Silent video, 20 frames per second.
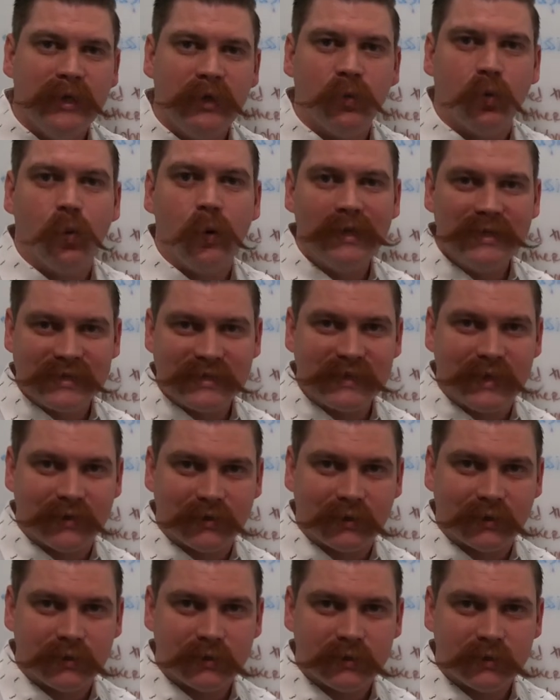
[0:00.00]
one
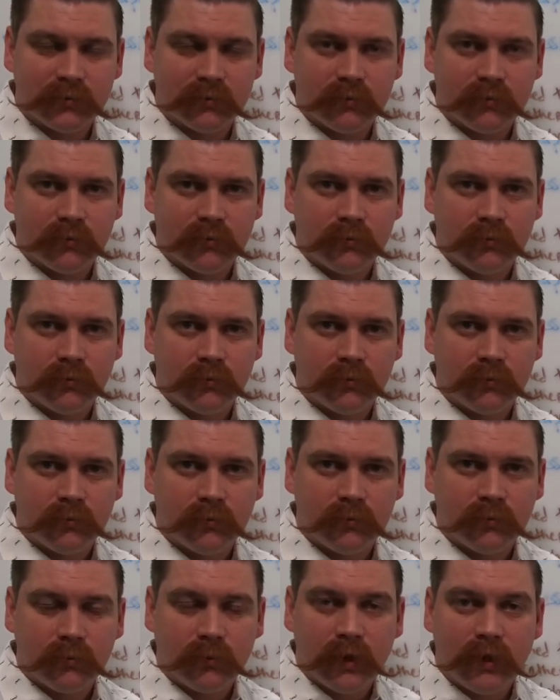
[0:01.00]
sentence,
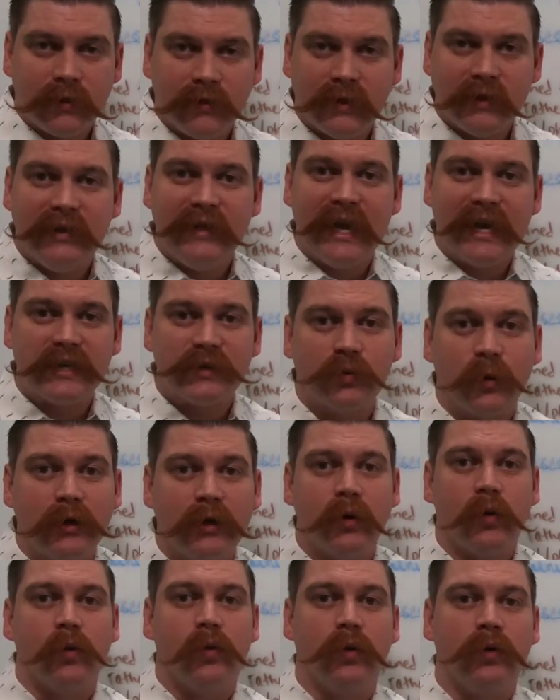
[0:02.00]
the next
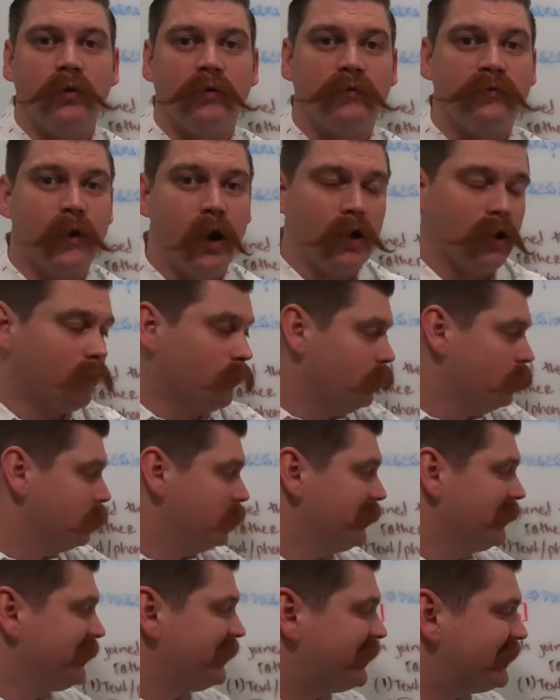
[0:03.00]
one will
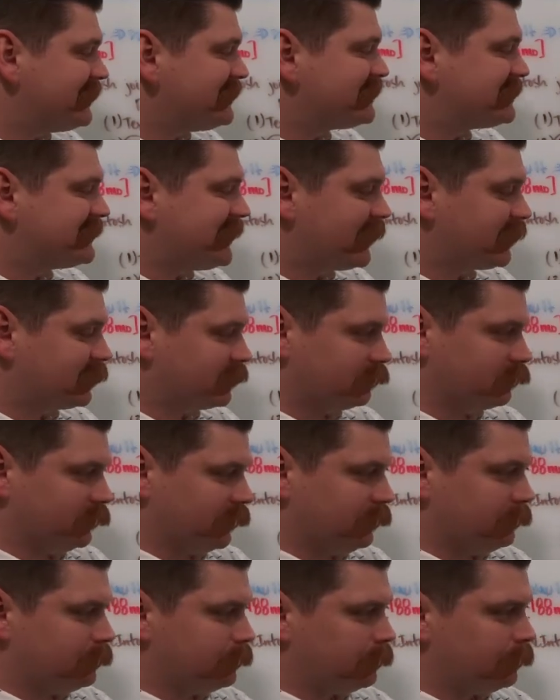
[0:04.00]
follow consecutively.
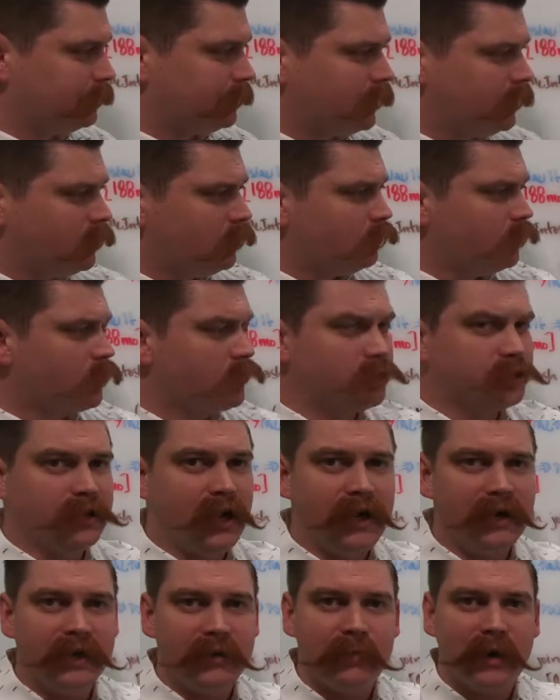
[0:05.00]
When we're
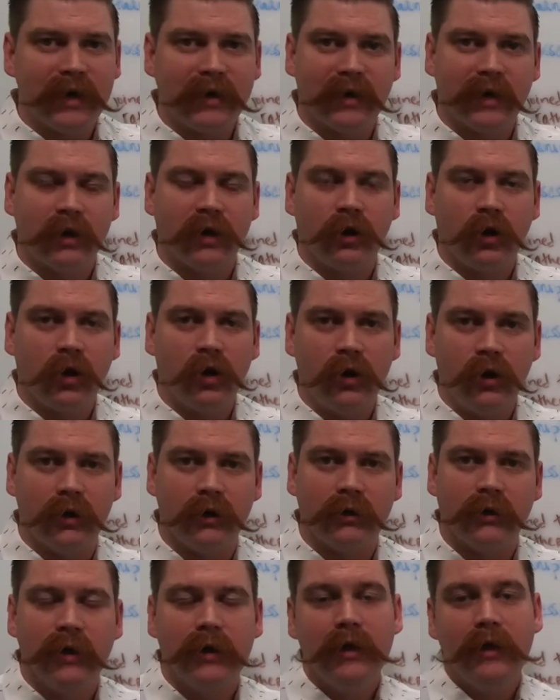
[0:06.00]
talking about
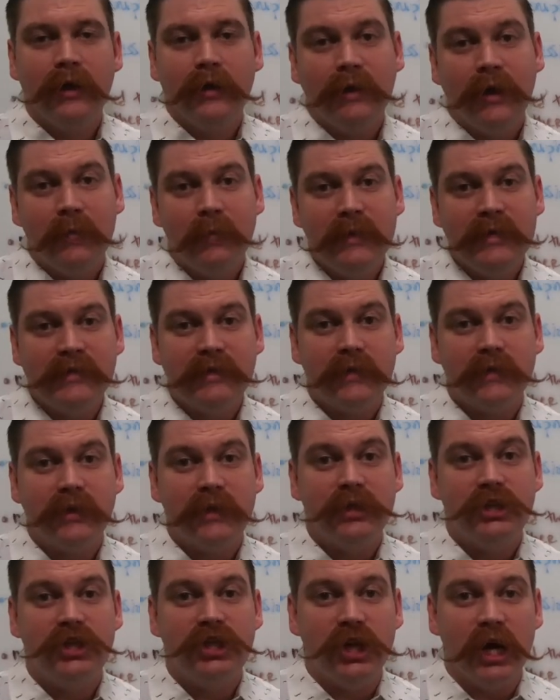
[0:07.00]
concurrent, that means that
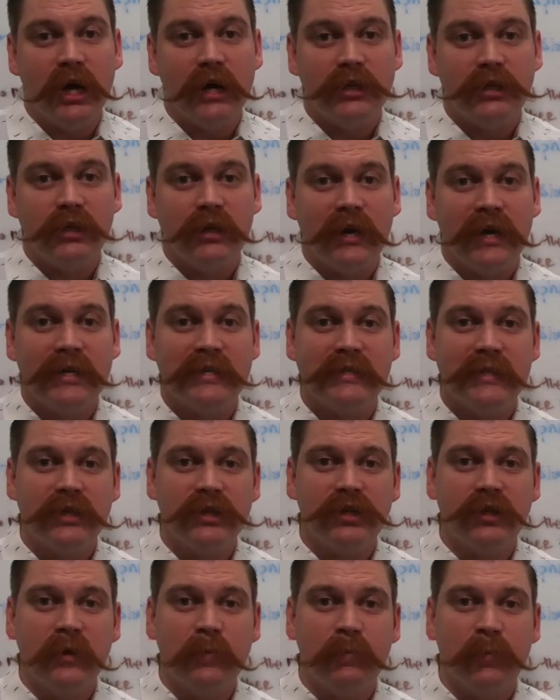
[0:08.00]
the judge
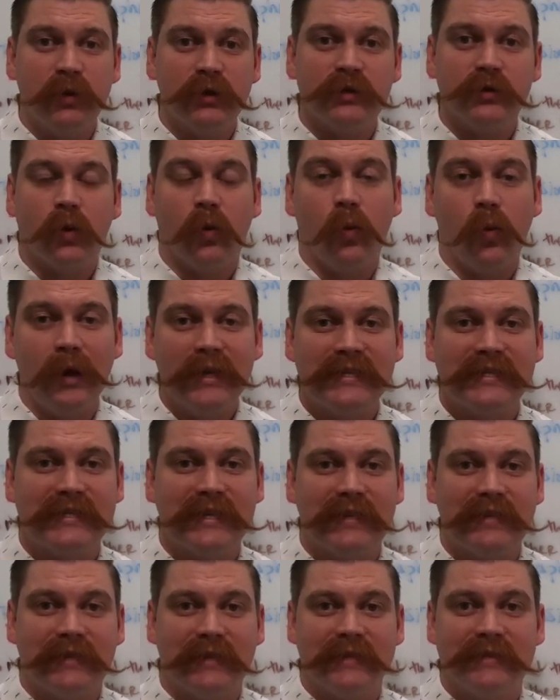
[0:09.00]
essentially puts one
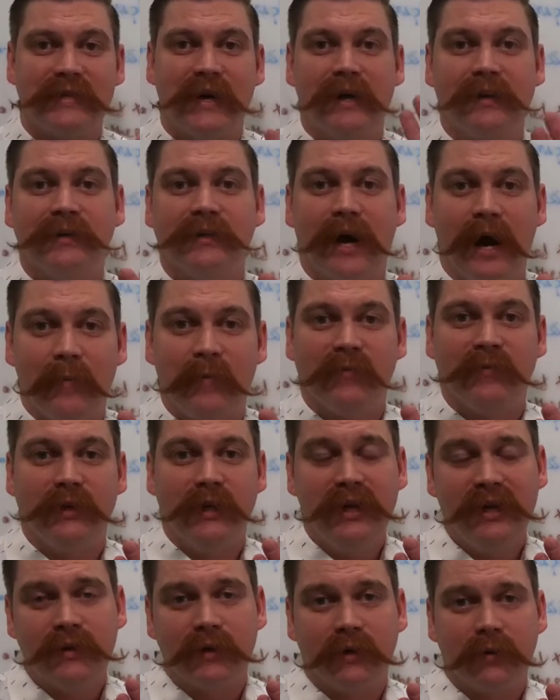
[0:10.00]
sentence on top of
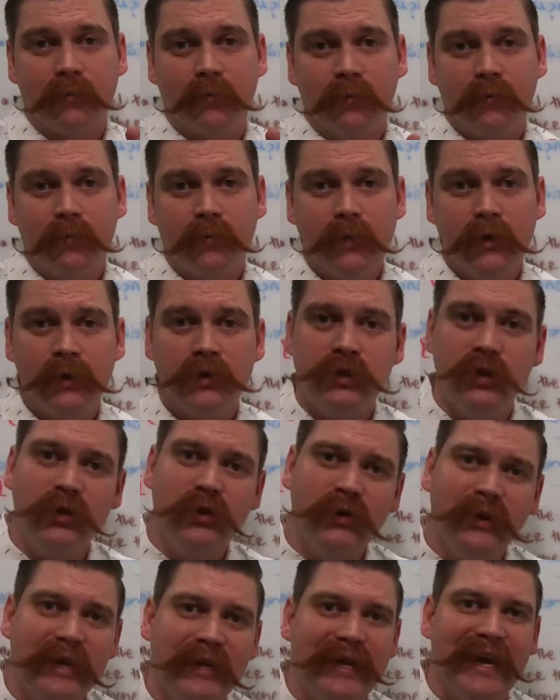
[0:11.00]
another. So you
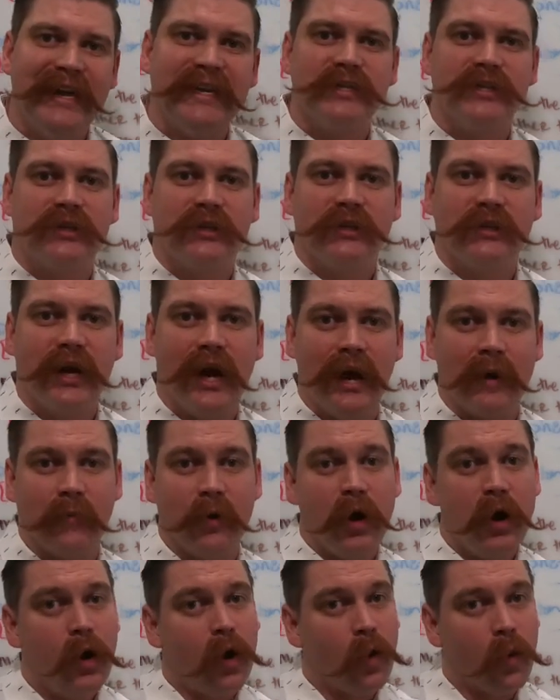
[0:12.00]
don't get extra time.
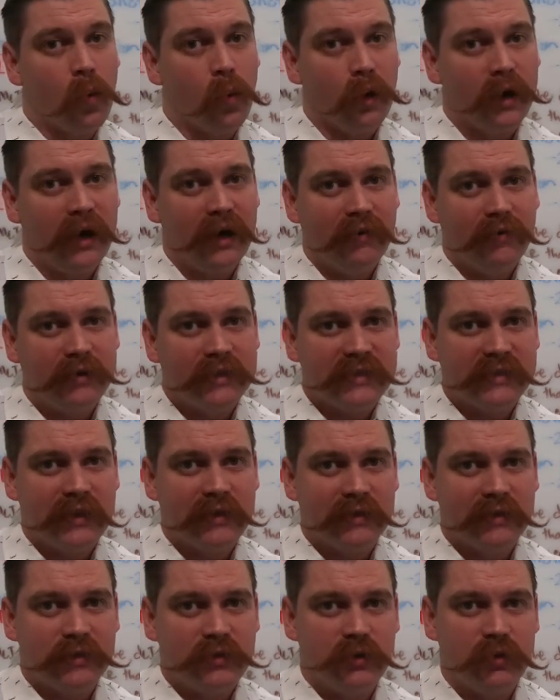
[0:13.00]
Whatever
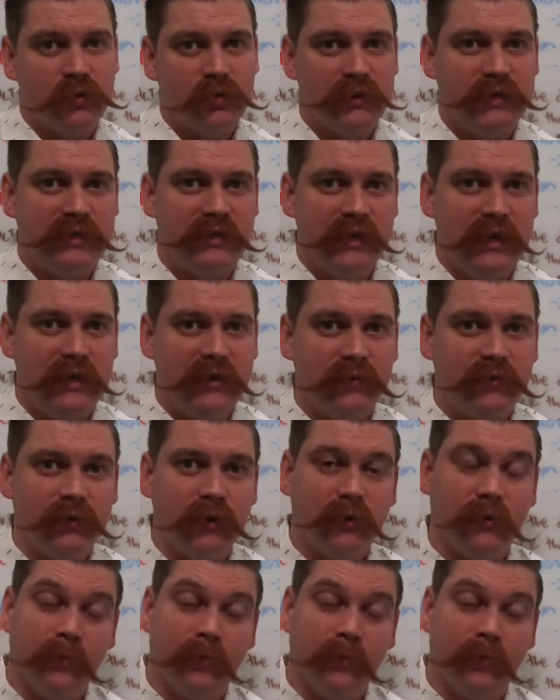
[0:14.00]
sentence you received